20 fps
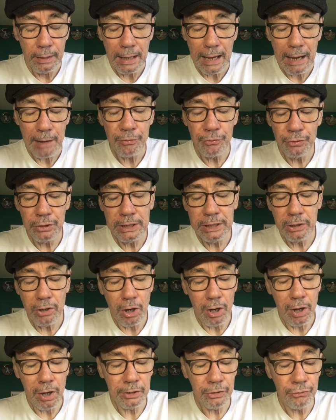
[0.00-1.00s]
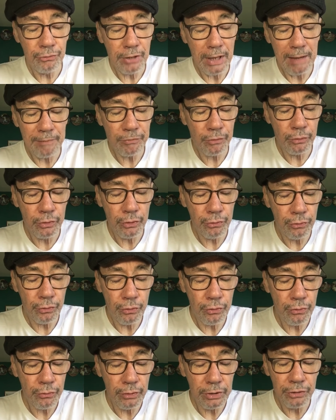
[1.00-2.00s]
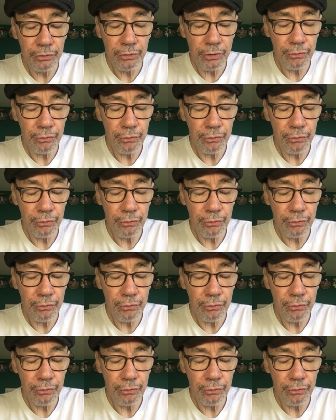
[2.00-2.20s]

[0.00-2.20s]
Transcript: I've seen August after his surgeries,